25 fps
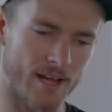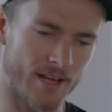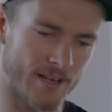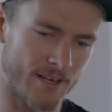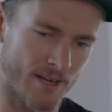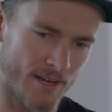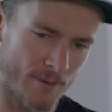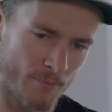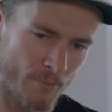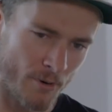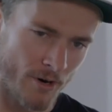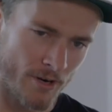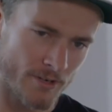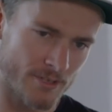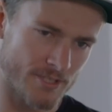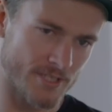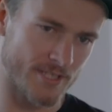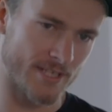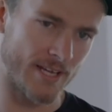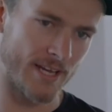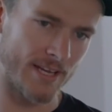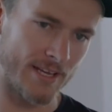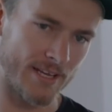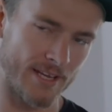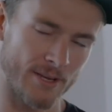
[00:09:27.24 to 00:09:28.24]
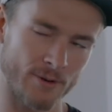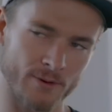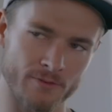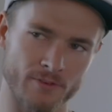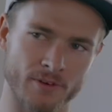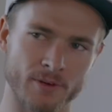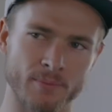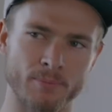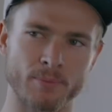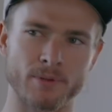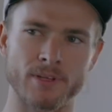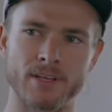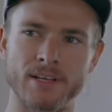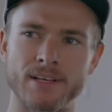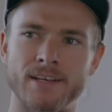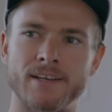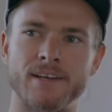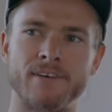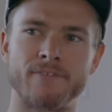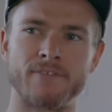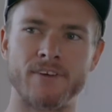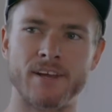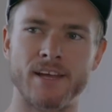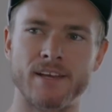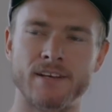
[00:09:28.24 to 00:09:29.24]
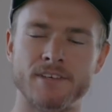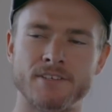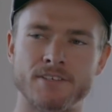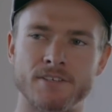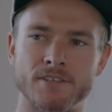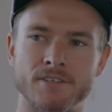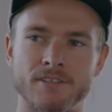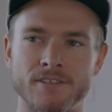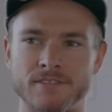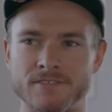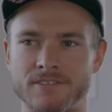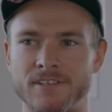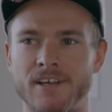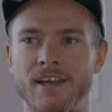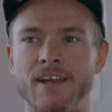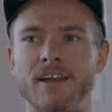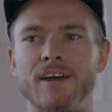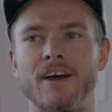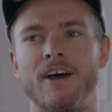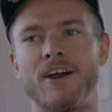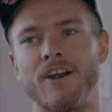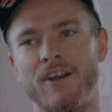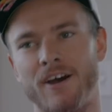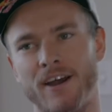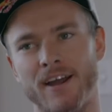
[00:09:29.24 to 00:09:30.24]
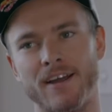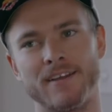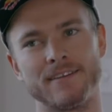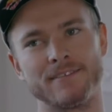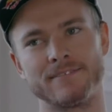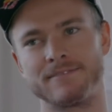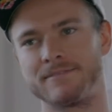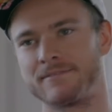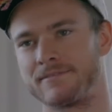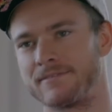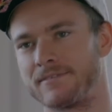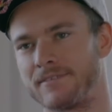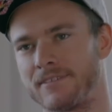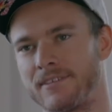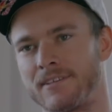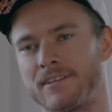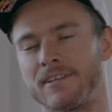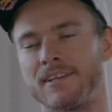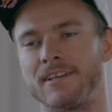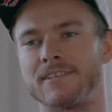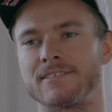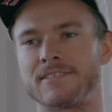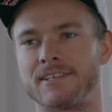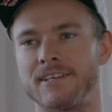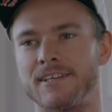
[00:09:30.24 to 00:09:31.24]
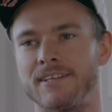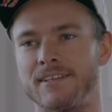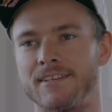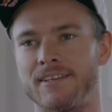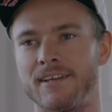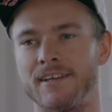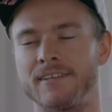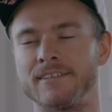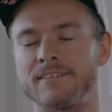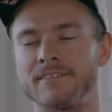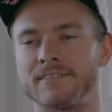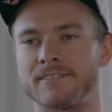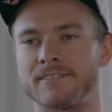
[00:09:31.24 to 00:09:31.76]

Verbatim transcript: I approached that year with completely different attitude. I was like, all right, let's get it done.